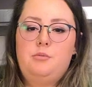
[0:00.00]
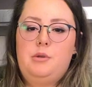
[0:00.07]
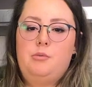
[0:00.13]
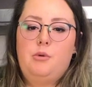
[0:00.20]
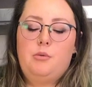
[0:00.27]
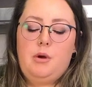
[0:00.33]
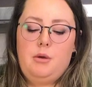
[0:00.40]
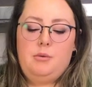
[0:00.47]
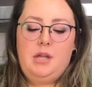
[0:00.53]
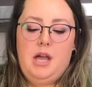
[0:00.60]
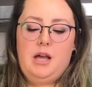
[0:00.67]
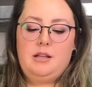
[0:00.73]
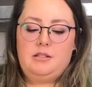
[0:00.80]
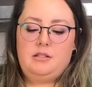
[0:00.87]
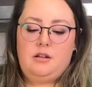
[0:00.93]
people probably
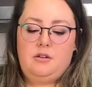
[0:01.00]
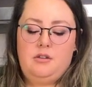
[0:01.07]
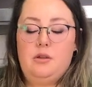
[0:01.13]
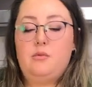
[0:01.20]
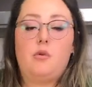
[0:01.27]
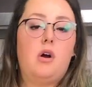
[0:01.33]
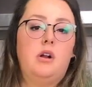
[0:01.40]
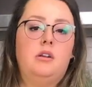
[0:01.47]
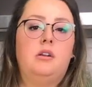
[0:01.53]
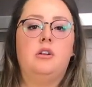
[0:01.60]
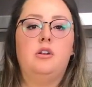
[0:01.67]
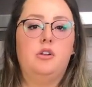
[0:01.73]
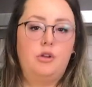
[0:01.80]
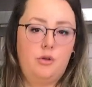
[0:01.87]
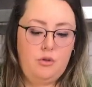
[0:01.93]
ask, are they rotten?
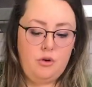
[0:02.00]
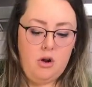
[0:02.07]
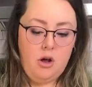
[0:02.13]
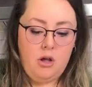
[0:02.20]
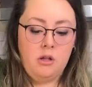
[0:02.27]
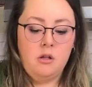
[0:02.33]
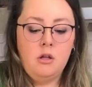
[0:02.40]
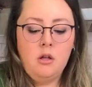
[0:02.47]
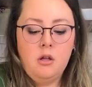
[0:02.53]
No, they're not.